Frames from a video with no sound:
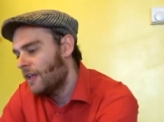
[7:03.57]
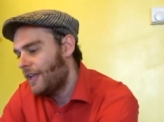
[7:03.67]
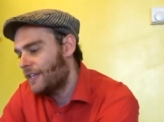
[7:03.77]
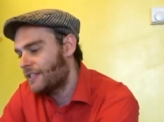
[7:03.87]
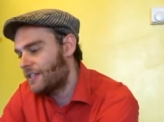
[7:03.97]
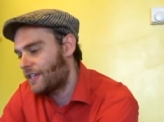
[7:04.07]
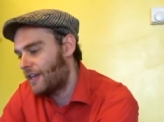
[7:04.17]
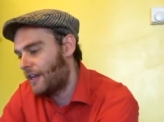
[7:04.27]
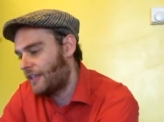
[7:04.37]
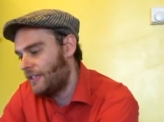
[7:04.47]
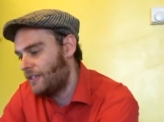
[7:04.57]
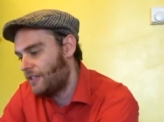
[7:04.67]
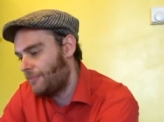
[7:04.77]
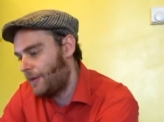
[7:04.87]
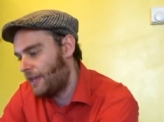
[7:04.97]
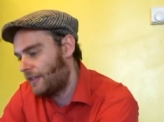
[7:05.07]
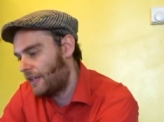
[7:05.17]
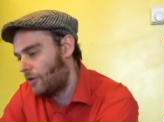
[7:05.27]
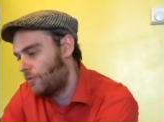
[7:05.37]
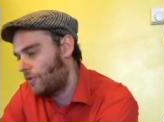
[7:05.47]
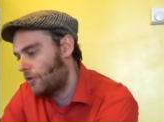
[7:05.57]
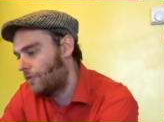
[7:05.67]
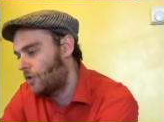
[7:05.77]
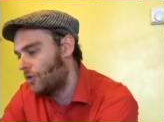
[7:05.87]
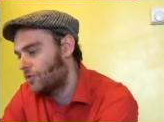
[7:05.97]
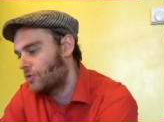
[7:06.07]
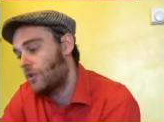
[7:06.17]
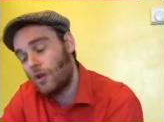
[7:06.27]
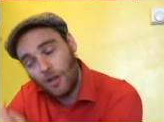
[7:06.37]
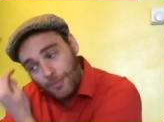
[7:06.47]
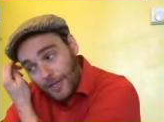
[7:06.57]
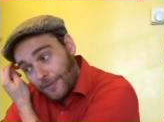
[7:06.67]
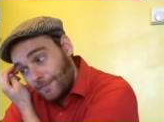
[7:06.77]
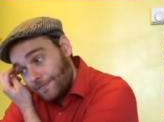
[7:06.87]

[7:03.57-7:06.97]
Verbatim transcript: it says here an India Pale Ale full of coastal harmony,